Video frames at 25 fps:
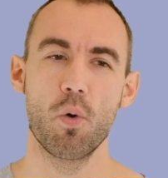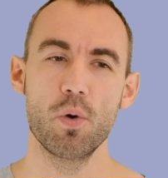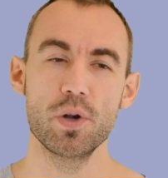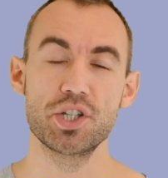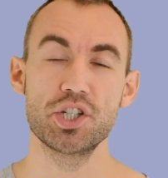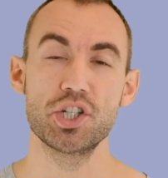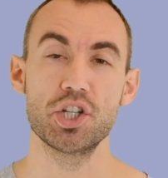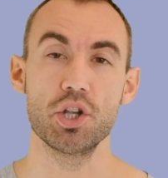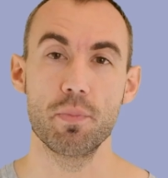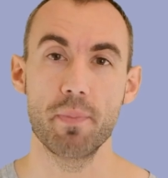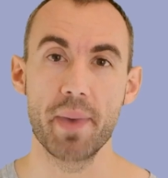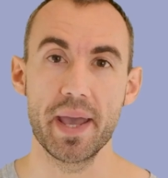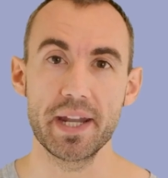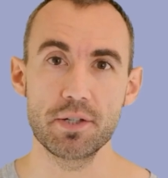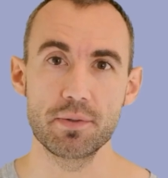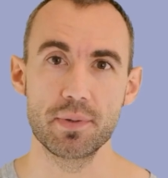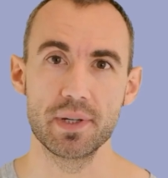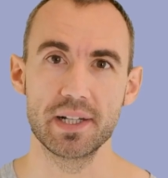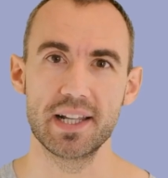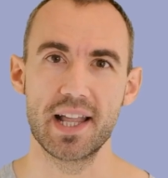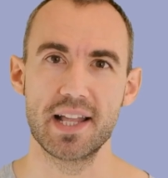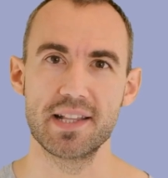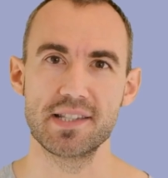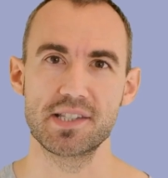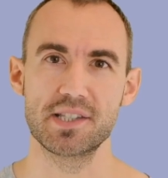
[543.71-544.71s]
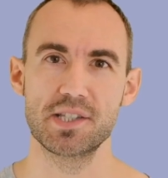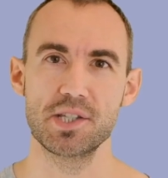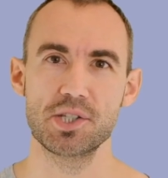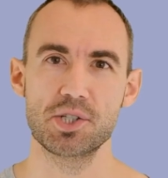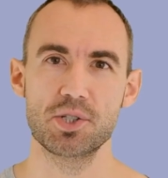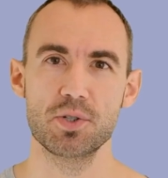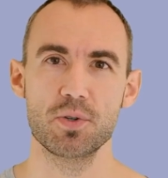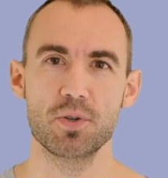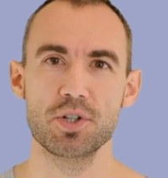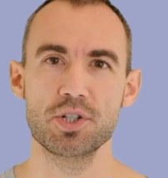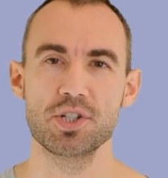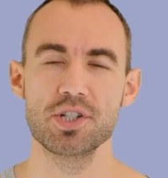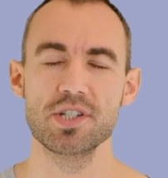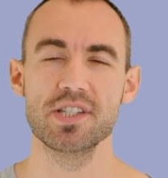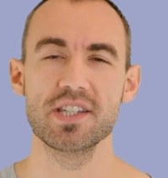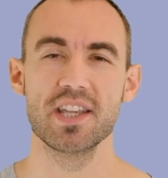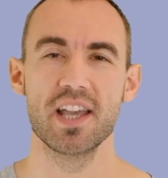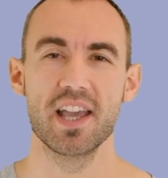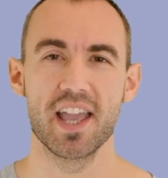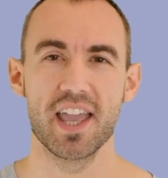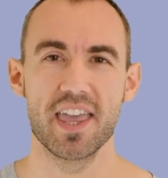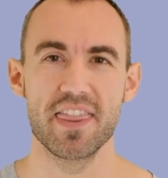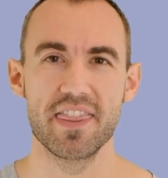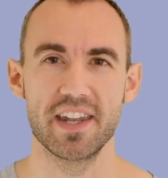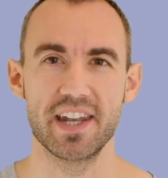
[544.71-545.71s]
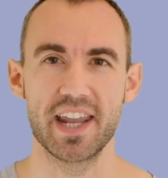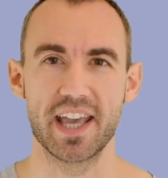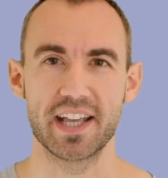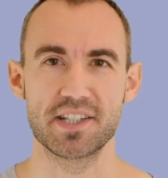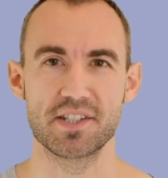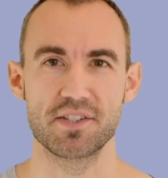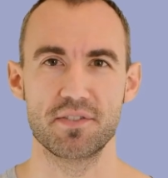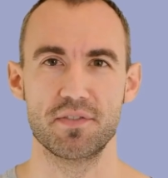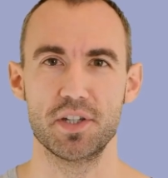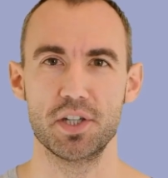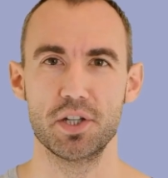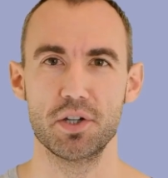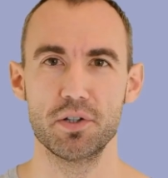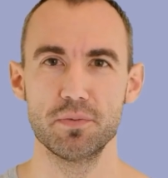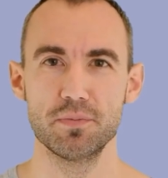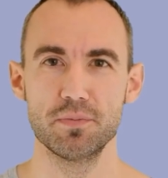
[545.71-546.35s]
geometric lens distortions in the next video.